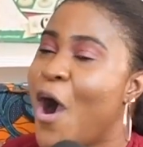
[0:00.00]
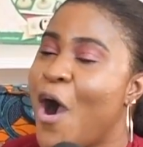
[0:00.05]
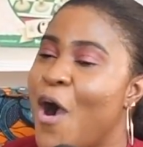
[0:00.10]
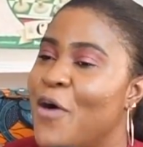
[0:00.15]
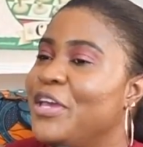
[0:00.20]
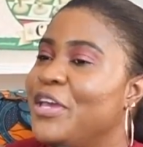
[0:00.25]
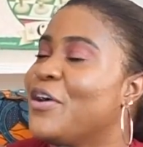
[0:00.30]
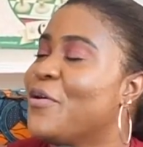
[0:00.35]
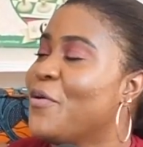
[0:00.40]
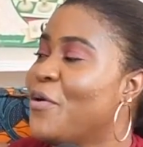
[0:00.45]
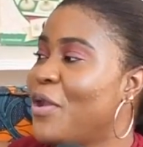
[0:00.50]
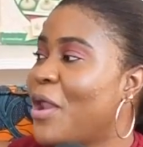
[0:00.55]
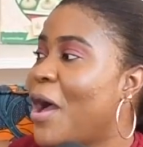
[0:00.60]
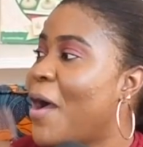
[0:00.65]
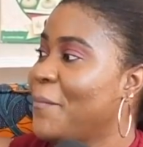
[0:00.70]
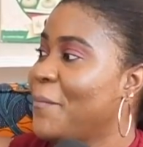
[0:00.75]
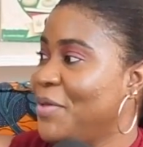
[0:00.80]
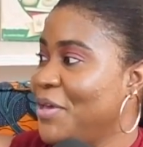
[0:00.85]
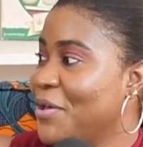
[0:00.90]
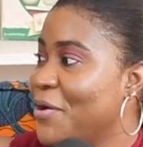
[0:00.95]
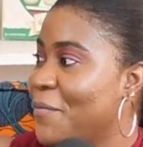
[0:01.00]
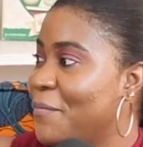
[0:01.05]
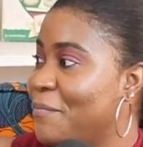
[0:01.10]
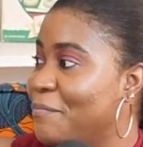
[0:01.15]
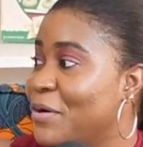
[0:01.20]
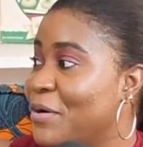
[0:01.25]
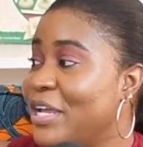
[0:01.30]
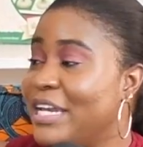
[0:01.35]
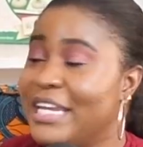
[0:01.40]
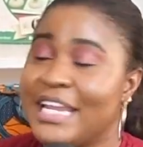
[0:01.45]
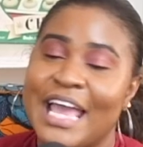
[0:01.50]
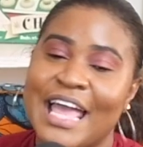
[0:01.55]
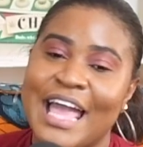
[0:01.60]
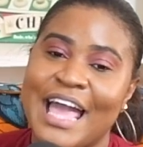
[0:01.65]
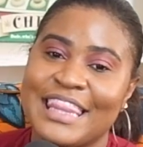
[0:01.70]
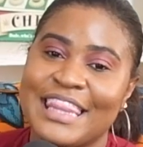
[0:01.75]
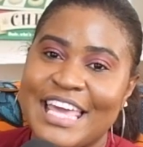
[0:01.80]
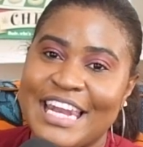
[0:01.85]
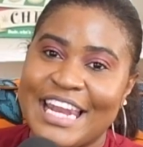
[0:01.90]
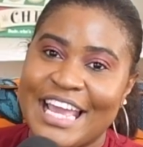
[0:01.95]
How you gonna lock me up? But
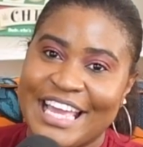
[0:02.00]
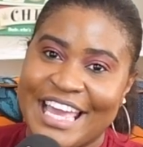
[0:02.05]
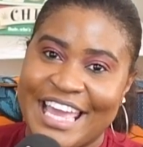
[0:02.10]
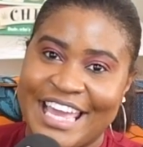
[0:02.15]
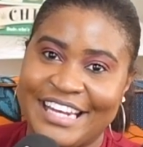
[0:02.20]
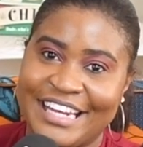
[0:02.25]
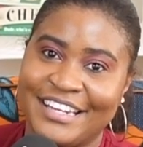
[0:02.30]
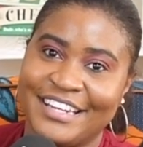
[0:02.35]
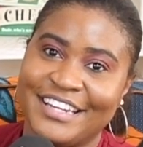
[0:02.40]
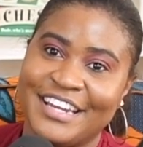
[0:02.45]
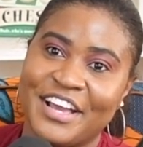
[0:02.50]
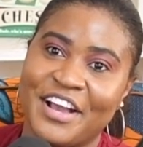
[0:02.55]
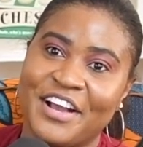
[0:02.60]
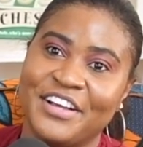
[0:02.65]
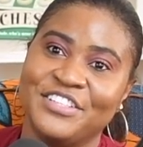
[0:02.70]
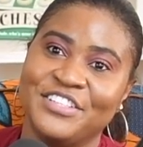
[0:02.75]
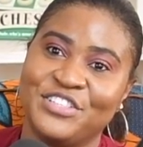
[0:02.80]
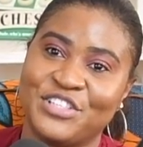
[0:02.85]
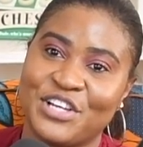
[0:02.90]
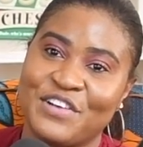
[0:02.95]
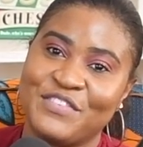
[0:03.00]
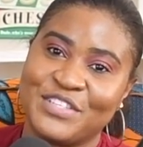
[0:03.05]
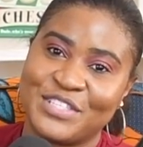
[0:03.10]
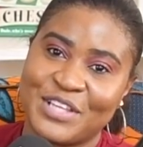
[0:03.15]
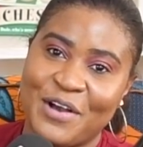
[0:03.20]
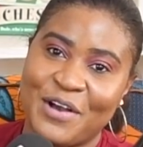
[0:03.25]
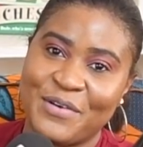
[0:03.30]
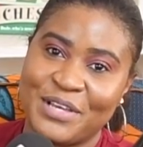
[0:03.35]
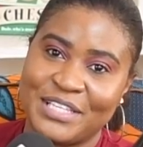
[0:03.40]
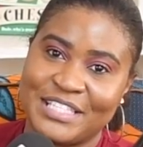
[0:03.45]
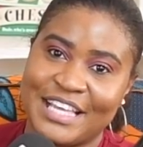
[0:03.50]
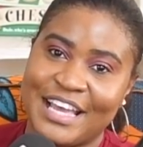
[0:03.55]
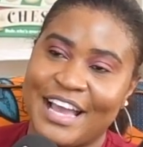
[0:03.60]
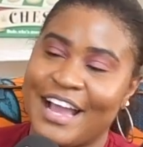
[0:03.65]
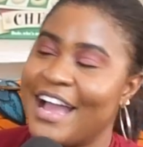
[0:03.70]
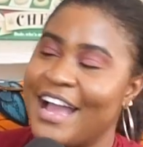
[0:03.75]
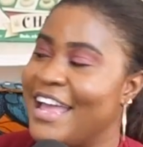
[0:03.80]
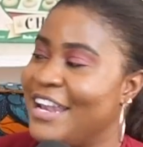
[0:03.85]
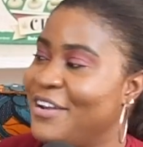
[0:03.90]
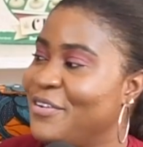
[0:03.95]
then again, Jervis always say,
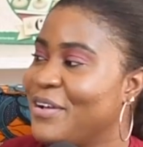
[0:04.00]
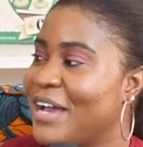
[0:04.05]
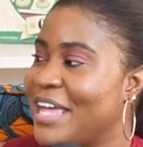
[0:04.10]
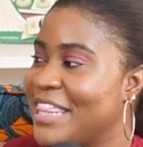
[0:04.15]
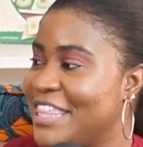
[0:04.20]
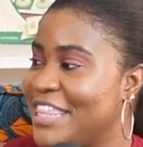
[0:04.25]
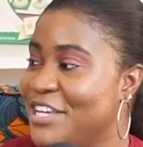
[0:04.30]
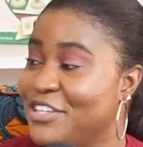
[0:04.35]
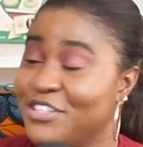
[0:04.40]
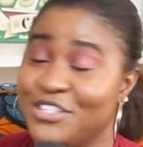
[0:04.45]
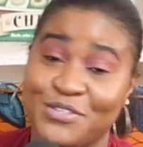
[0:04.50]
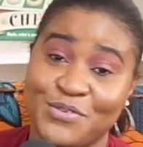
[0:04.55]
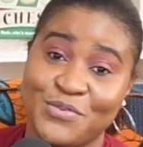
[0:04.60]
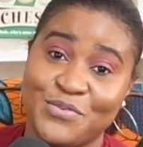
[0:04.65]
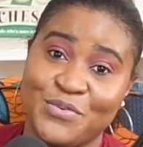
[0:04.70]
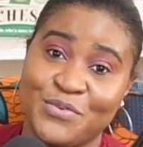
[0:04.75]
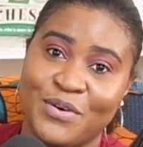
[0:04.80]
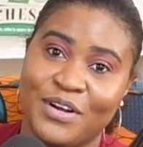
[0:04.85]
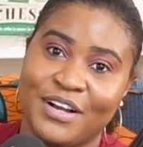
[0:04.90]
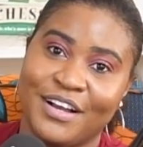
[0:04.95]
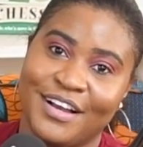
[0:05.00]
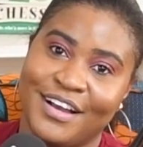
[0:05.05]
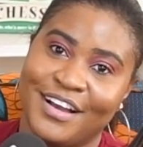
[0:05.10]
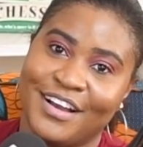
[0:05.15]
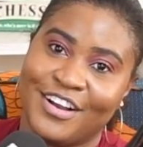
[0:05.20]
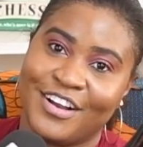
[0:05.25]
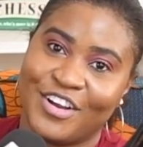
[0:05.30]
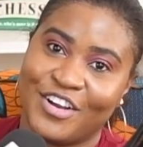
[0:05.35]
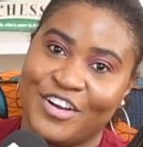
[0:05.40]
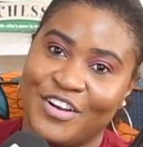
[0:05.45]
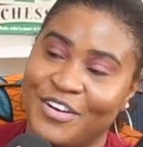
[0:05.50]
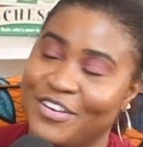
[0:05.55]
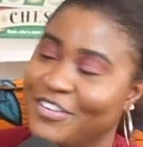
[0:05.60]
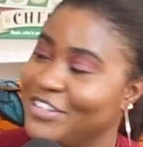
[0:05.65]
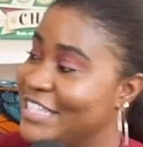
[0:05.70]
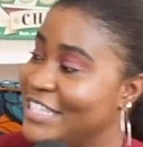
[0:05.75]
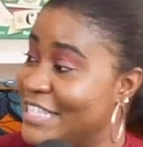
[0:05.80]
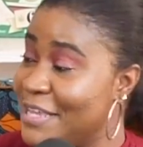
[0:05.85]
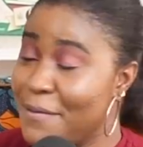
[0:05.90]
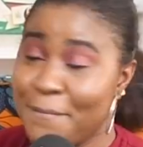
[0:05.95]
I look at things too
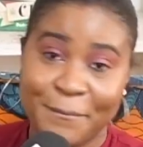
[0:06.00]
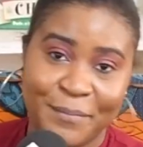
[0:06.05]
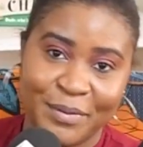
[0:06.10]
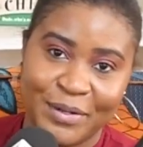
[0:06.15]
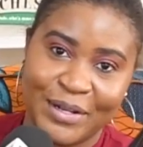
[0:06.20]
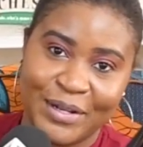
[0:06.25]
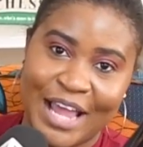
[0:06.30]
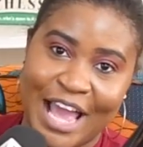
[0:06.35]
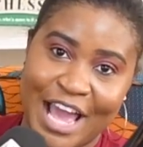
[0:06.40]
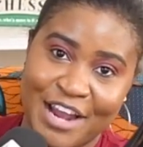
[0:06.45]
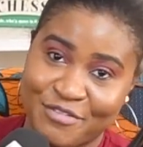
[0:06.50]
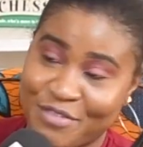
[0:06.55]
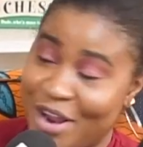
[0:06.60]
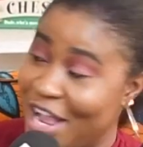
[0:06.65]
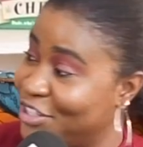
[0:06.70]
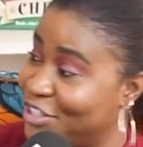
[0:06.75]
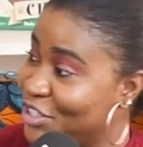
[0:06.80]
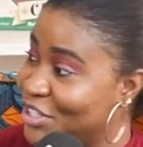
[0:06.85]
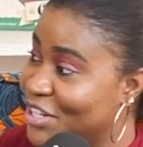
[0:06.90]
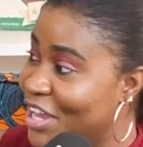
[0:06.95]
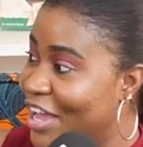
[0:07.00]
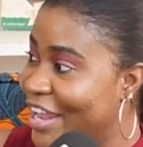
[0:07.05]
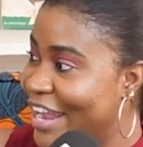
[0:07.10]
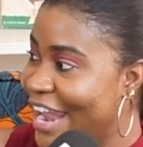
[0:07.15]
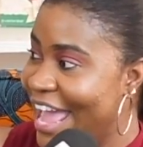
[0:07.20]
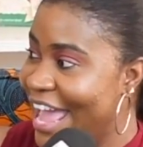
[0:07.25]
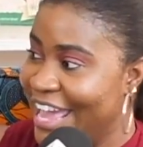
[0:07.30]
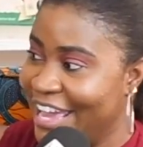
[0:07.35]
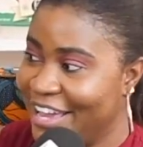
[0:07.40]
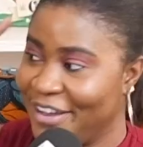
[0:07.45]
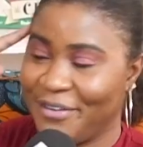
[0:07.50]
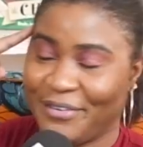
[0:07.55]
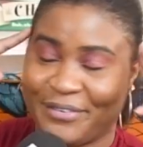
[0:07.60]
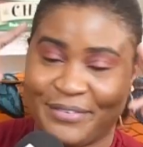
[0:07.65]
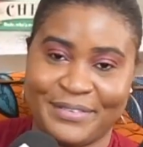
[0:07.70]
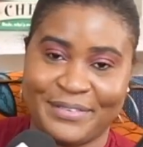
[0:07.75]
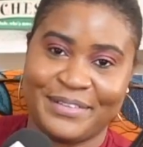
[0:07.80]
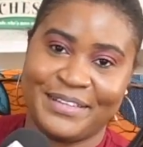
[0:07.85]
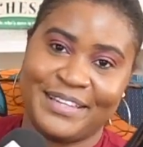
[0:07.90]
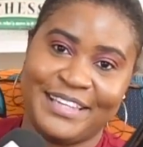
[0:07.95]
simple and rational, like,
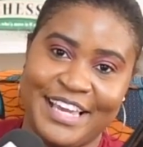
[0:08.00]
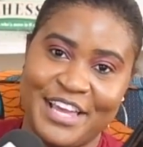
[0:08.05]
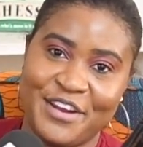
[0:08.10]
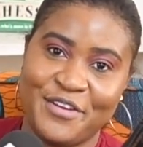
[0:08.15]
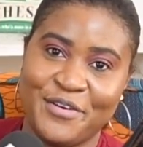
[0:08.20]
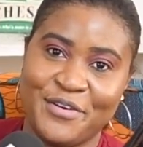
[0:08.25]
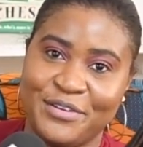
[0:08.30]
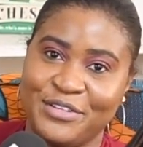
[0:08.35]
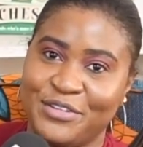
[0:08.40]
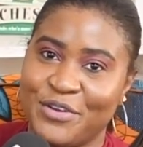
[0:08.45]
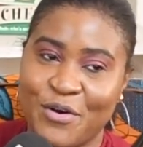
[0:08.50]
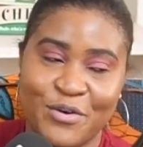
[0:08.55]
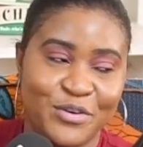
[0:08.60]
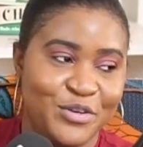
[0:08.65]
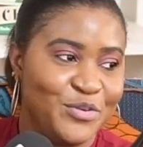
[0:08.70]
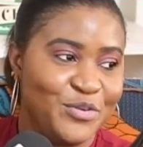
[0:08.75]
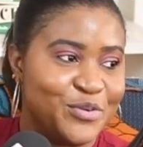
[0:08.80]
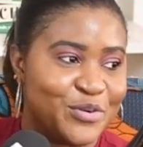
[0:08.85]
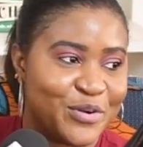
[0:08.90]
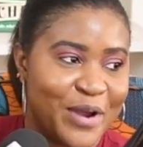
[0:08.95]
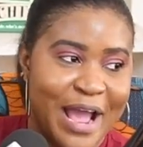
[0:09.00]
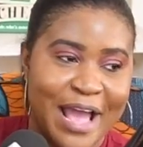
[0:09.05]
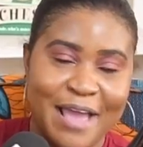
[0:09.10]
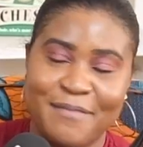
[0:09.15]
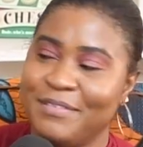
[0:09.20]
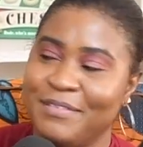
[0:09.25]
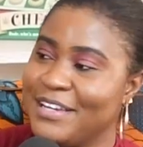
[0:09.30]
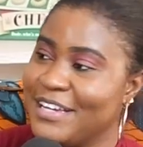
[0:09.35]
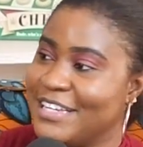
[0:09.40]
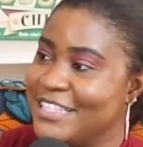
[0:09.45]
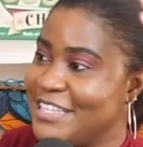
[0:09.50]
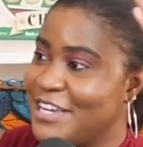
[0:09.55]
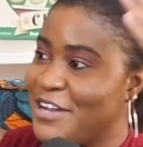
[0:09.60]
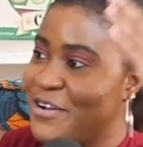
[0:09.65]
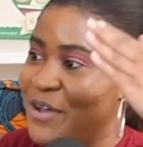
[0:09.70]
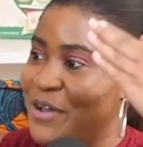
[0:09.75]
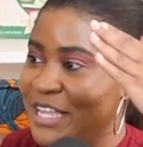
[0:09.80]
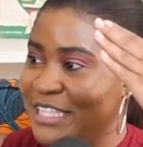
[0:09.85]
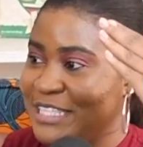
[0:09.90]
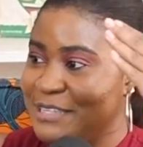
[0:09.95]
don't do crime because you're
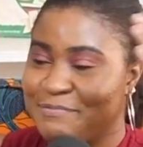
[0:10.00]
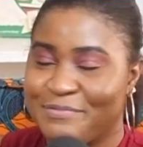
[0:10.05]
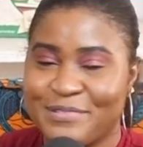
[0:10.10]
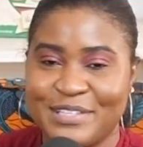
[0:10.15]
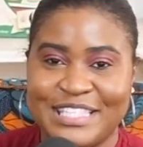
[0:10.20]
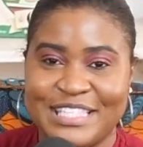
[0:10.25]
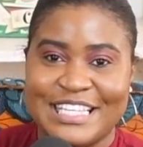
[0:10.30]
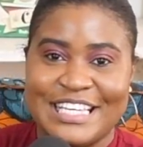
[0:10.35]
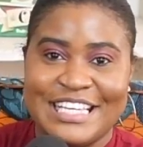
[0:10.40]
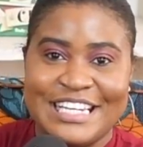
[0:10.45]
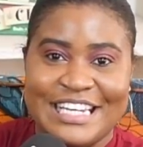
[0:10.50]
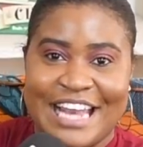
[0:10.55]
going to prison.